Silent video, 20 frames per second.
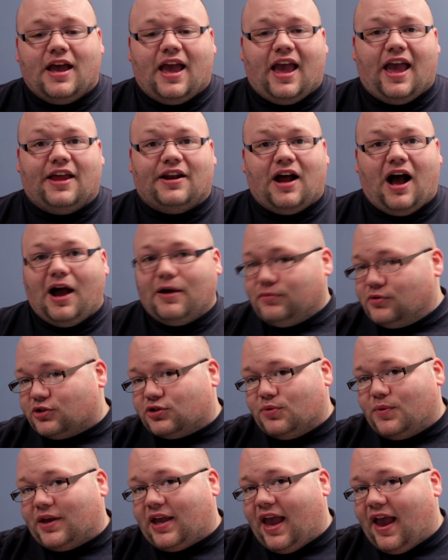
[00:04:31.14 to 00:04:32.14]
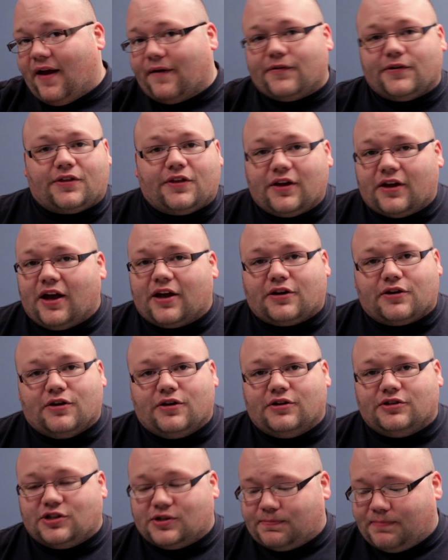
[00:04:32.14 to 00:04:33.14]
and I was doing everything I
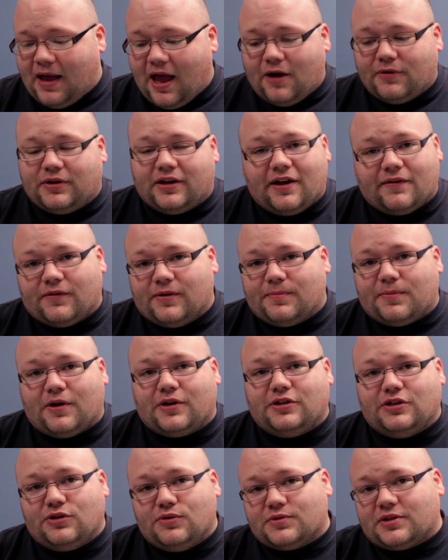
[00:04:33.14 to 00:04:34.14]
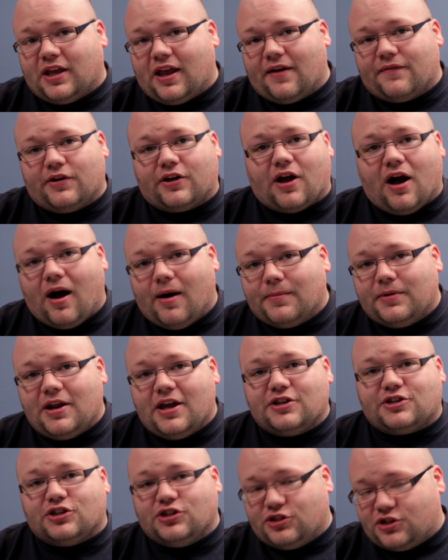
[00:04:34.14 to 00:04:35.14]
could, just pounding every button, using every
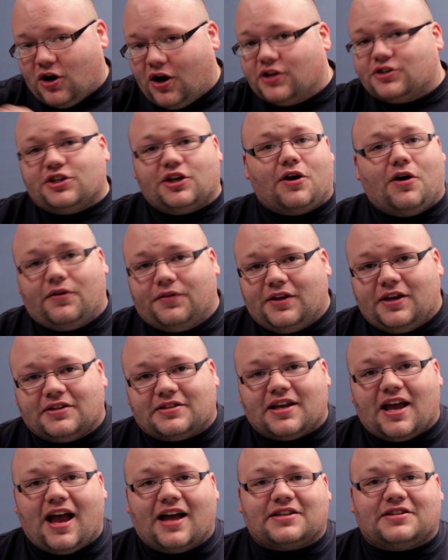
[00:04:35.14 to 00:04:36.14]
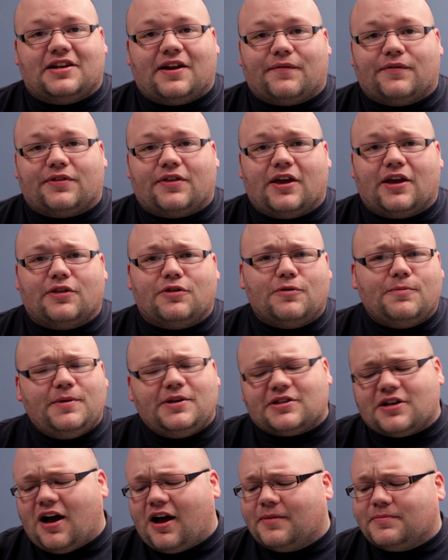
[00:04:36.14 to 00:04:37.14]
combination, dodging all the attacks and everything, and there'd
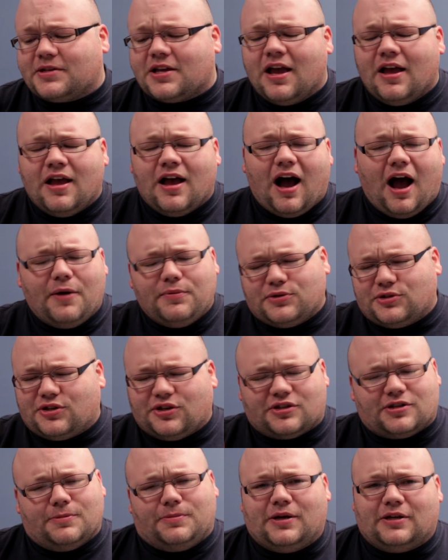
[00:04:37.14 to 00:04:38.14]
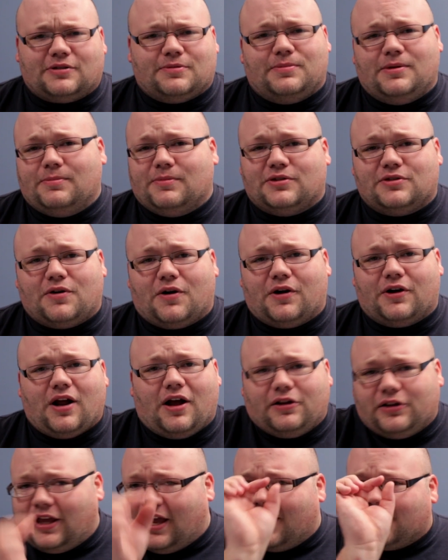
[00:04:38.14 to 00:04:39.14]
be times I was just about to beat Madara and
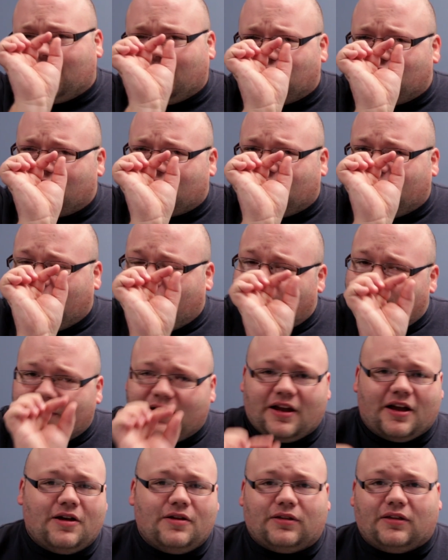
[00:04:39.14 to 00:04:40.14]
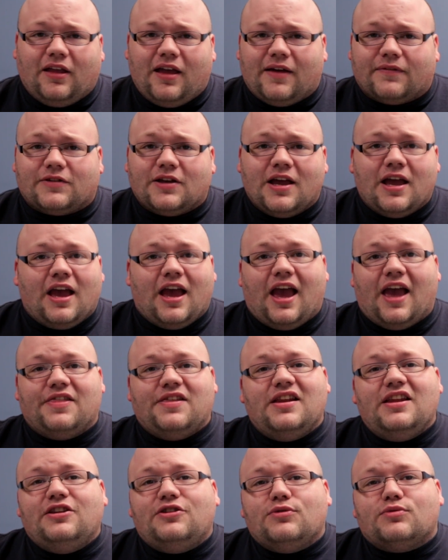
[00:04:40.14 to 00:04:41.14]
I only had like just a little bit of health left, and
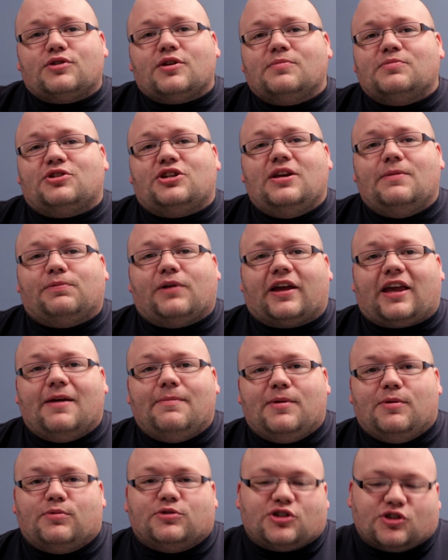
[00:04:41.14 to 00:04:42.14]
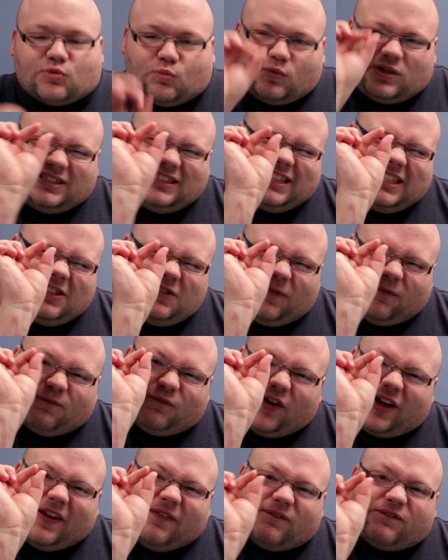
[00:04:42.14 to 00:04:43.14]
then he'd do something cheap like hit me with just one little
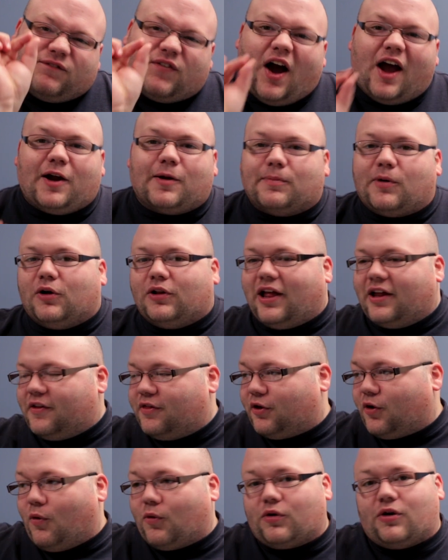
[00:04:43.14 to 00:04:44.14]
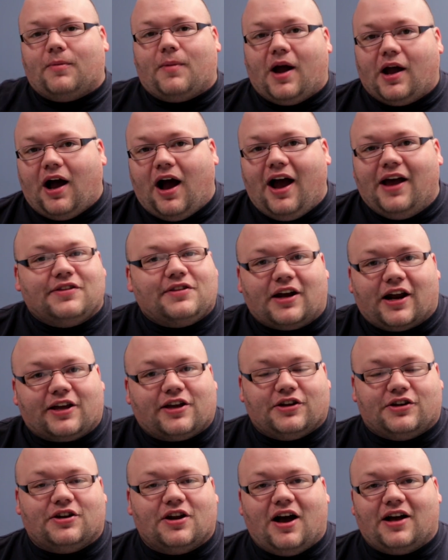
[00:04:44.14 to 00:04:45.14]
freaking fireball out of the corner of my eye that I
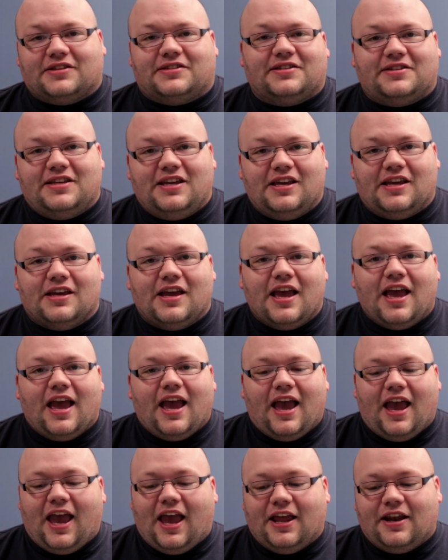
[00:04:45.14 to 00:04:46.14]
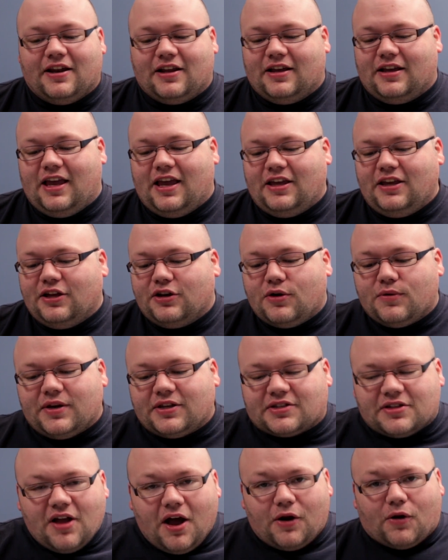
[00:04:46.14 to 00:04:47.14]
could not see. And you know,
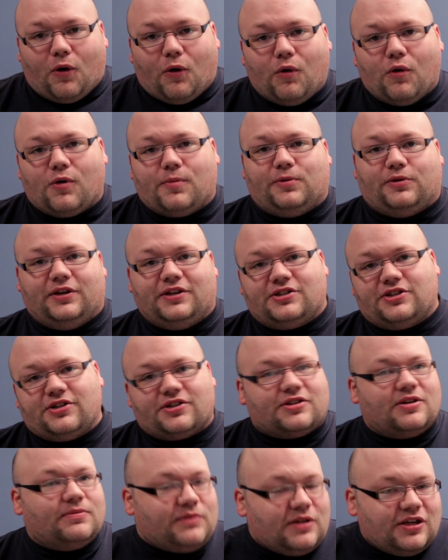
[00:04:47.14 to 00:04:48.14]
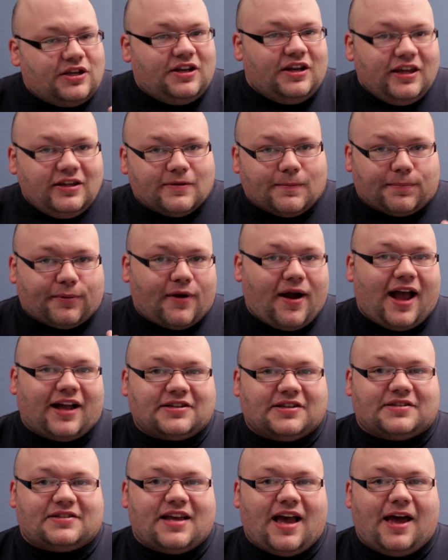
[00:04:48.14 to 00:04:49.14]
it's not horrible, it's just something you need to
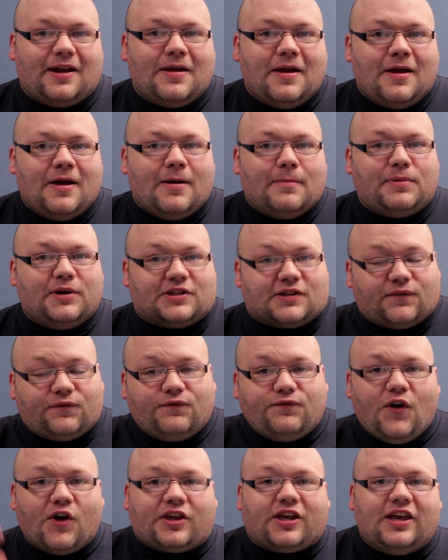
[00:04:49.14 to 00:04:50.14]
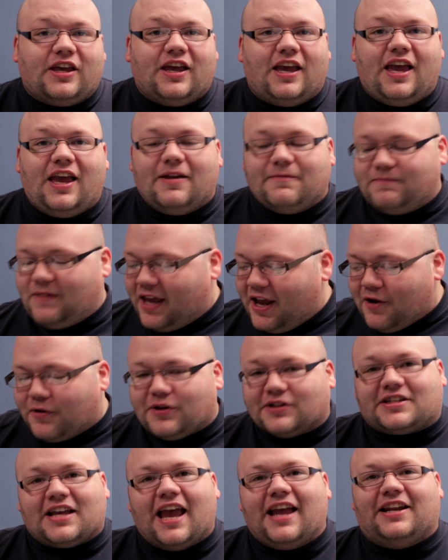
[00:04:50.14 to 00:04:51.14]
practice at, but it's fucking
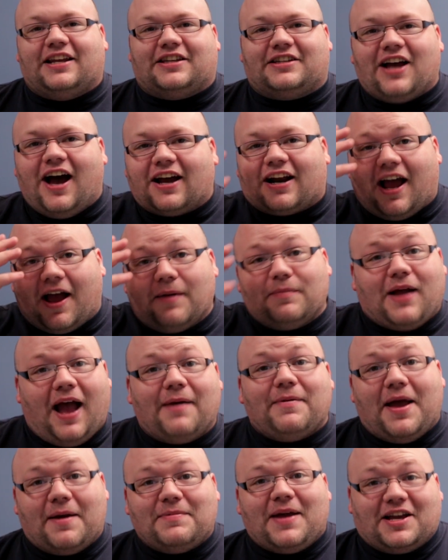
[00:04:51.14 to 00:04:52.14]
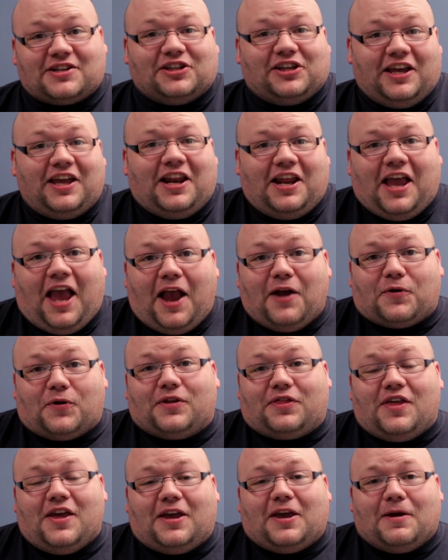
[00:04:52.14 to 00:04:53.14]
irritating. God, I'm actually getting
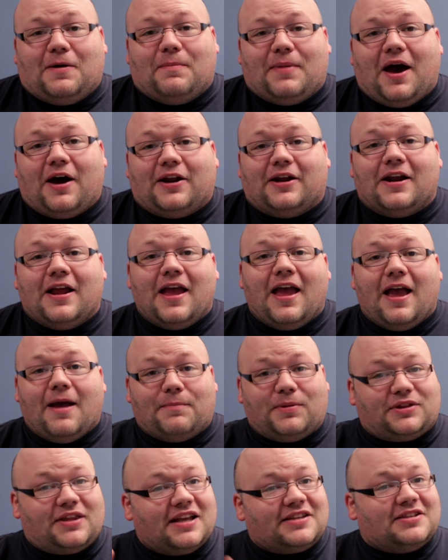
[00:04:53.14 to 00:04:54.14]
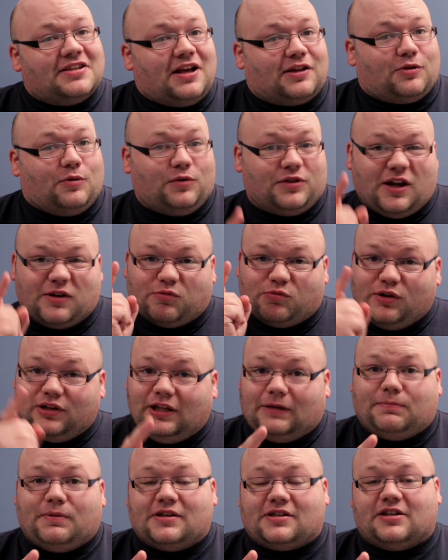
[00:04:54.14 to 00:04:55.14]
angry thinking about it. But that's not the one that
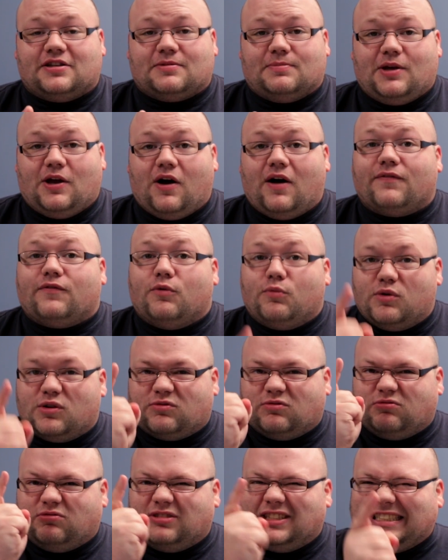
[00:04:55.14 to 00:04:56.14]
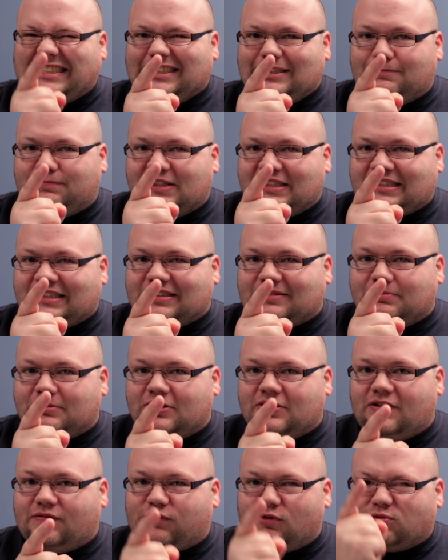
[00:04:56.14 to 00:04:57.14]
really pisses me off. What really pisses
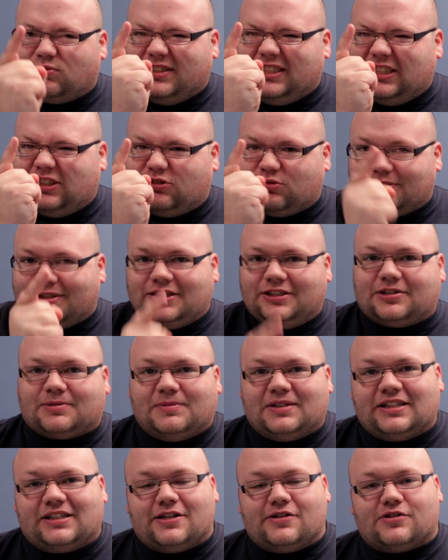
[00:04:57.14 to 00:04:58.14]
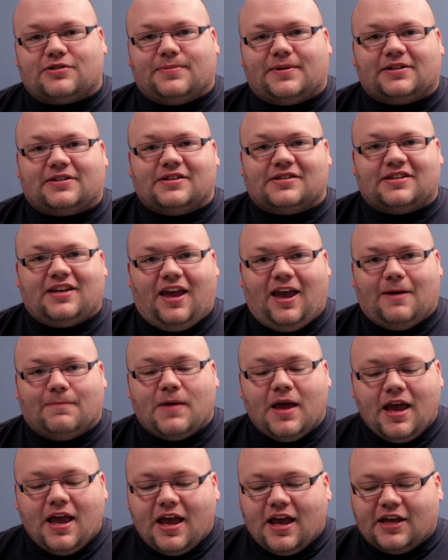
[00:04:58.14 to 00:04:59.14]
me off, what really grinds my gears about this
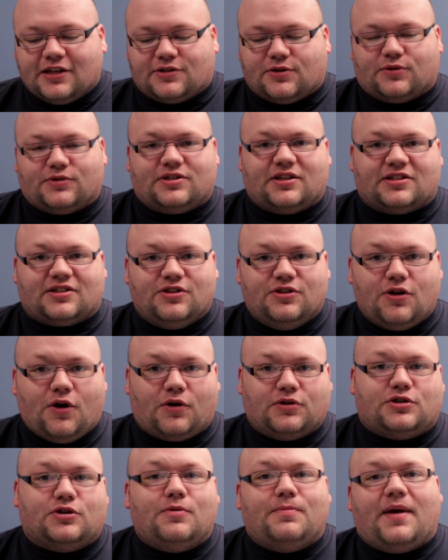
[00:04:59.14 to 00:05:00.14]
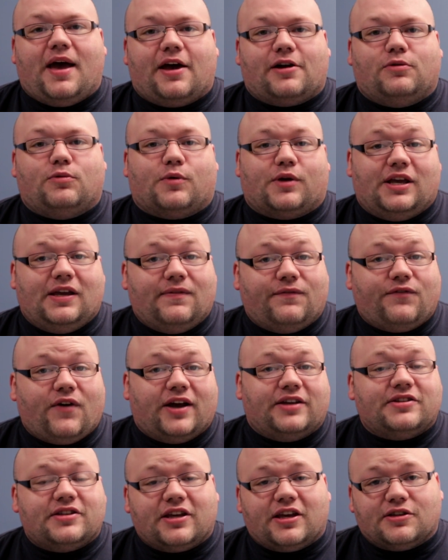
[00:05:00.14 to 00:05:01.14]
game, is there is this Naruto battle where he
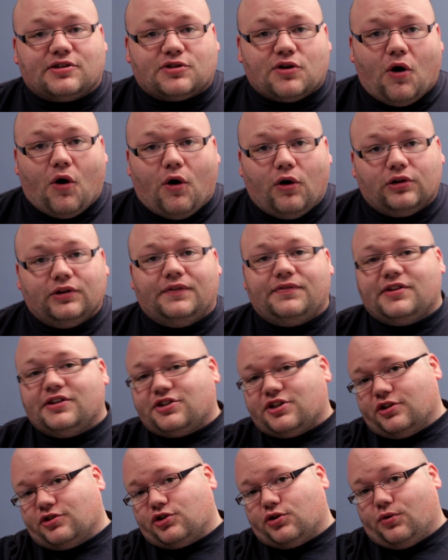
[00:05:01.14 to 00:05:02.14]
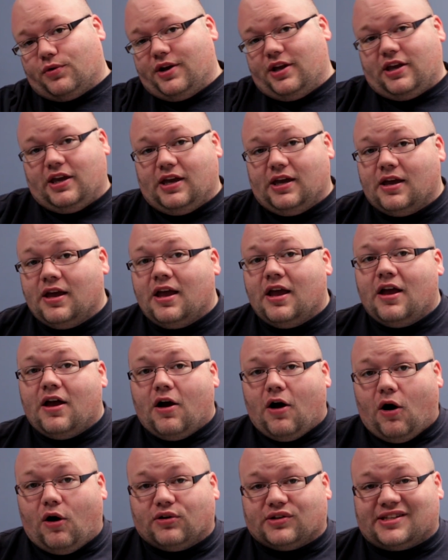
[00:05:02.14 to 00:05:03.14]
fights against all of the Jinchuriki.
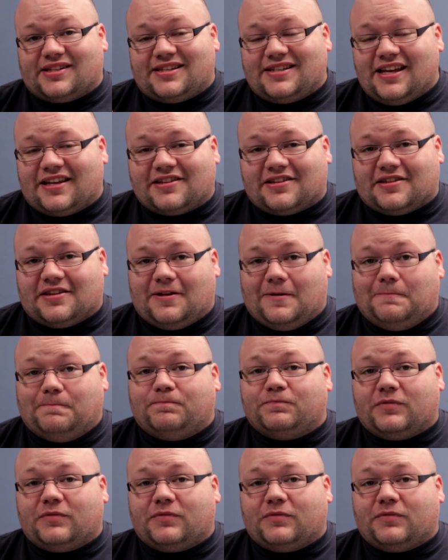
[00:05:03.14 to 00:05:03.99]
All six of them.